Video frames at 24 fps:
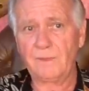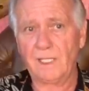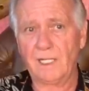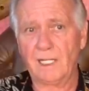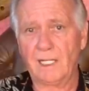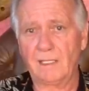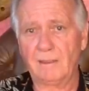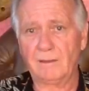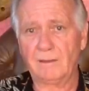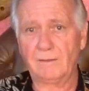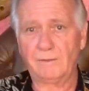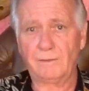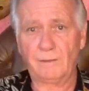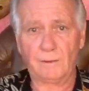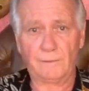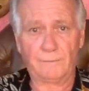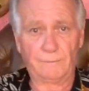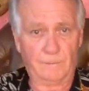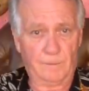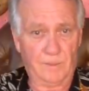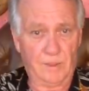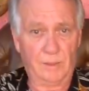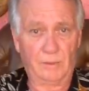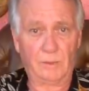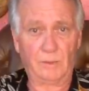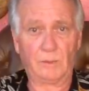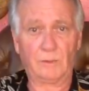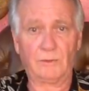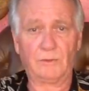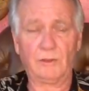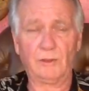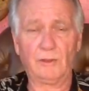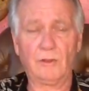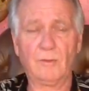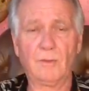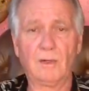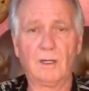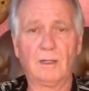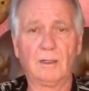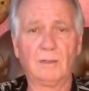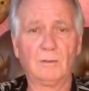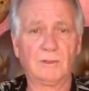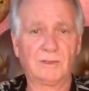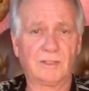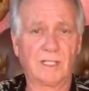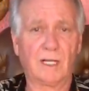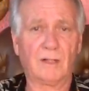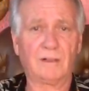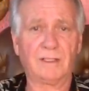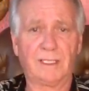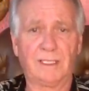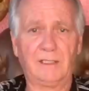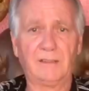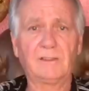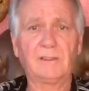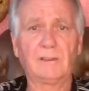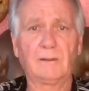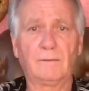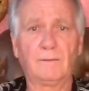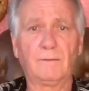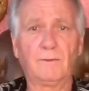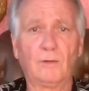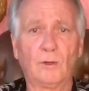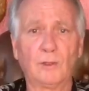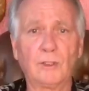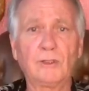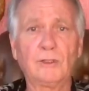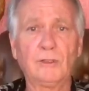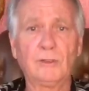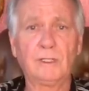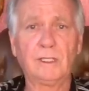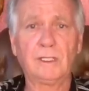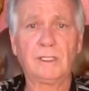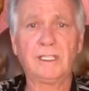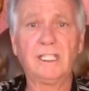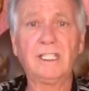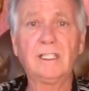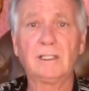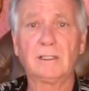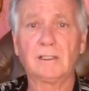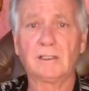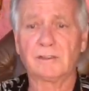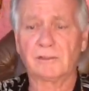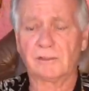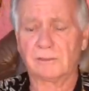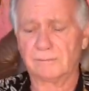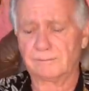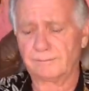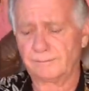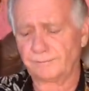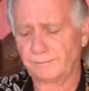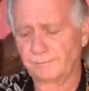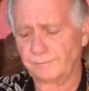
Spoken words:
And if you're familiar with Yuma, it was out east of Fortuna Hills.